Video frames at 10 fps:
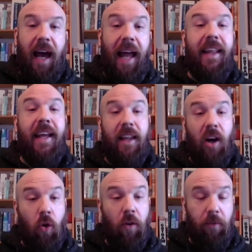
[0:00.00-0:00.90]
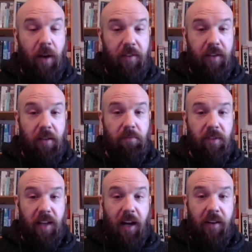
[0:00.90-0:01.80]
and then the horse racing
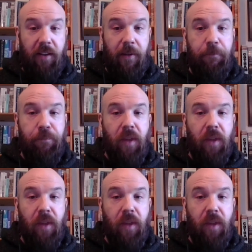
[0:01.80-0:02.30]
started.